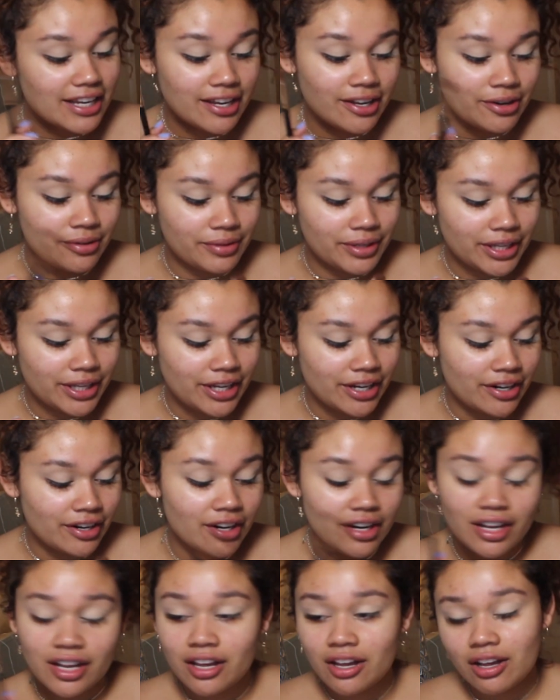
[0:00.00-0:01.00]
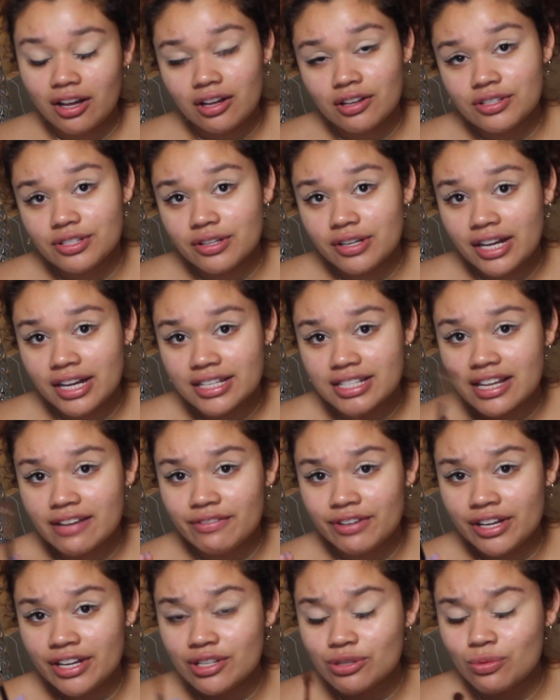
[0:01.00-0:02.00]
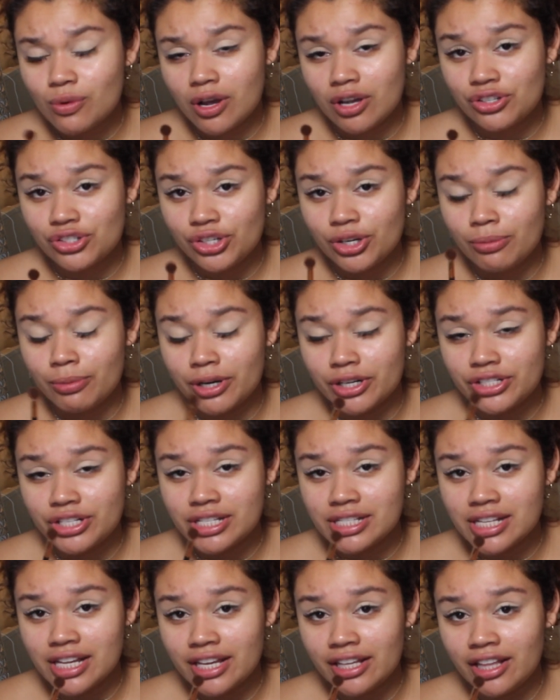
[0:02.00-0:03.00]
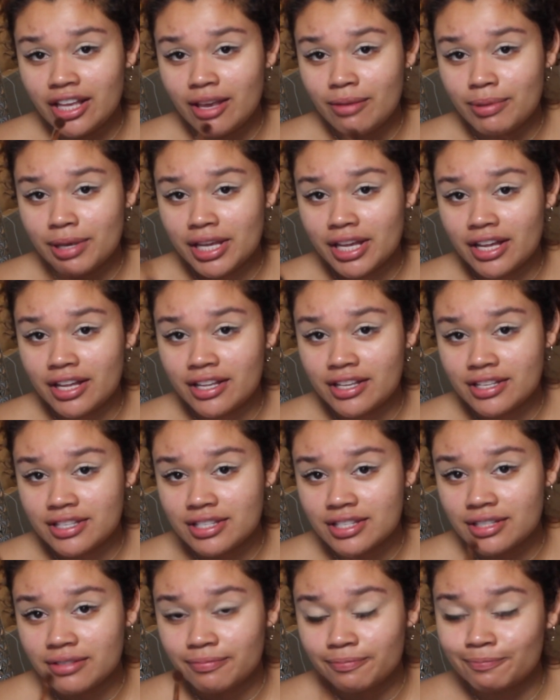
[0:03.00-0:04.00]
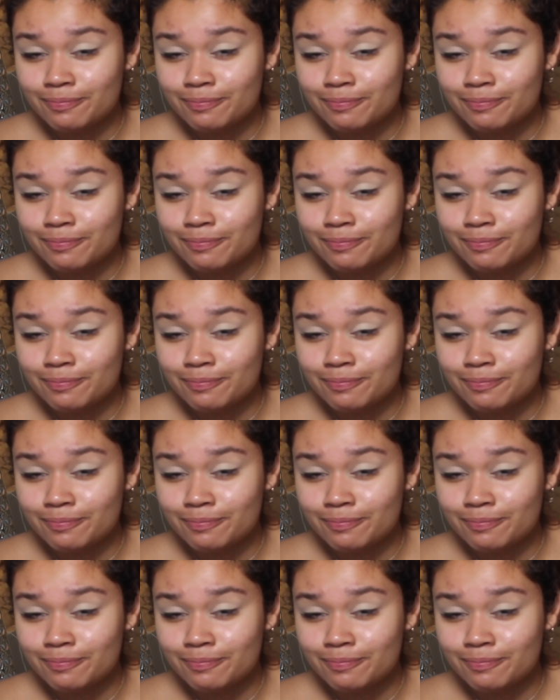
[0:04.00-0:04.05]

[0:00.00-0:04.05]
I don't really care. Also, guys, have you guys washed your brushes lately? Because